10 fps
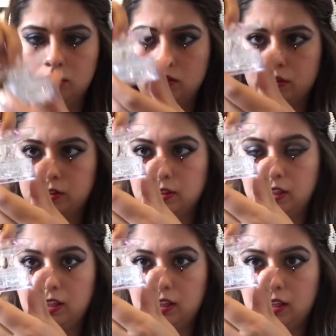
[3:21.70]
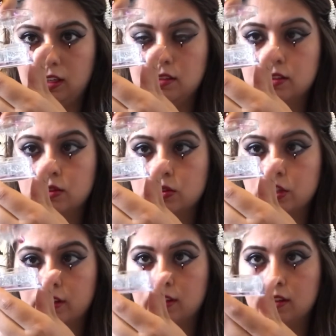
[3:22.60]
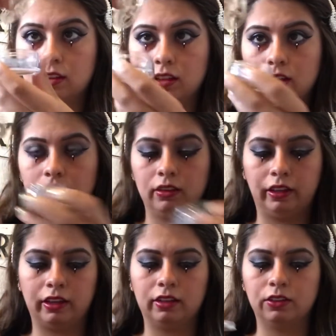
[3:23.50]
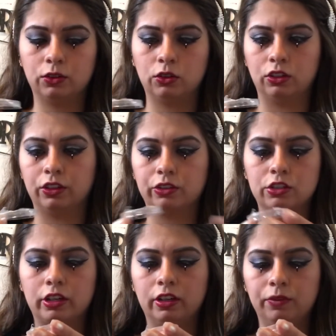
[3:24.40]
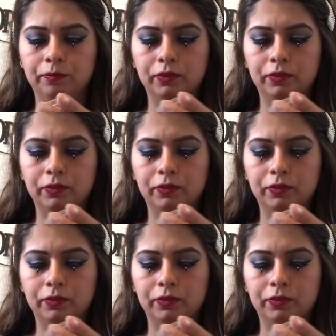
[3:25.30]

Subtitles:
So it's like a little jelly thing, like a little glitter gel.